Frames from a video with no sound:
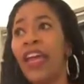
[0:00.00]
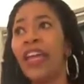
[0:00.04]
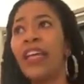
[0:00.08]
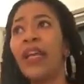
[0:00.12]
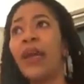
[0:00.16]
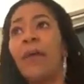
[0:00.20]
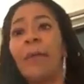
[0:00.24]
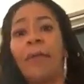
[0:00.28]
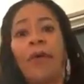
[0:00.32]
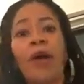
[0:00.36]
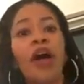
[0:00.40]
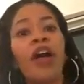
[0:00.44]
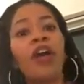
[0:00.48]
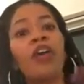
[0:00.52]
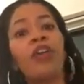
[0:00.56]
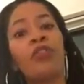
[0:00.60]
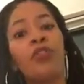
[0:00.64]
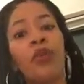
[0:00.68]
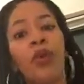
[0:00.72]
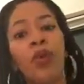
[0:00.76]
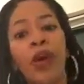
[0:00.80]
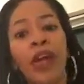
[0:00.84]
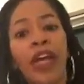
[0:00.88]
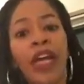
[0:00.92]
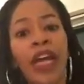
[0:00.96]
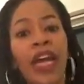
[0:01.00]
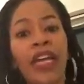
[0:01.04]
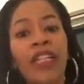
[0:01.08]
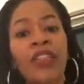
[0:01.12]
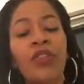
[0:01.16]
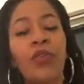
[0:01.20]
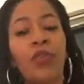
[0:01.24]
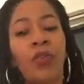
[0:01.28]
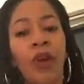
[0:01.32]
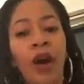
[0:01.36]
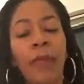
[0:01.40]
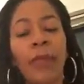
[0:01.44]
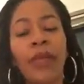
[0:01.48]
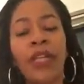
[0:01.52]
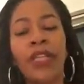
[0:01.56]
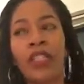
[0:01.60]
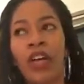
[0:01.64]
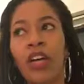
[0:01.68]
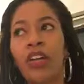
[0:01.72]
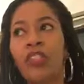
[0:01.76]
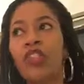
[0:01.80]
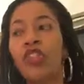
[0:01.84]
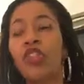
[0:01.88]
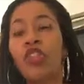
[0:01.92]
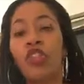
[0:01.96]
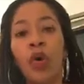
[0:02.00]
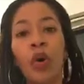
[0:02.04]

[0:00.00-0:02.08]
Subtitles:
and part of growing as a woman is also